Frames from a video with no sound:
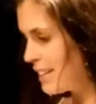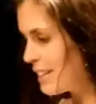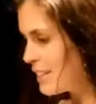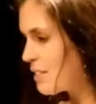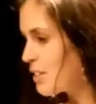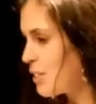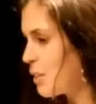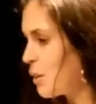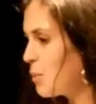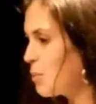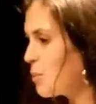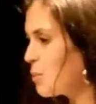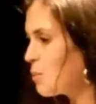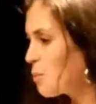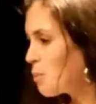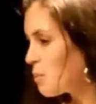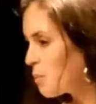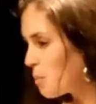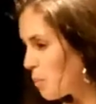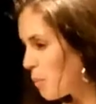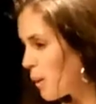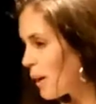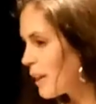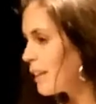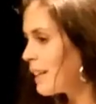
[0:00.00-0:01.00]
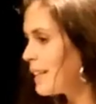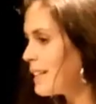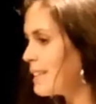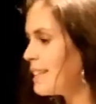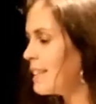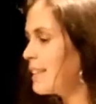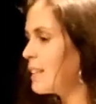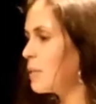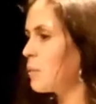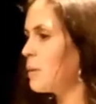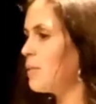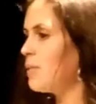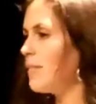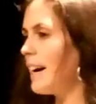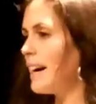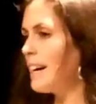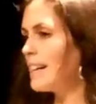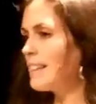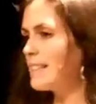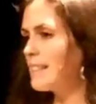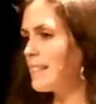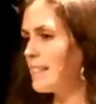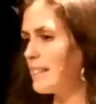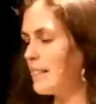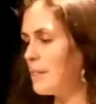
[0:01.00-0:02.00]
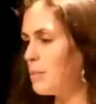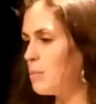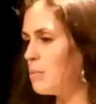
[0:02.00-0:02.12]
So one idea that we've had,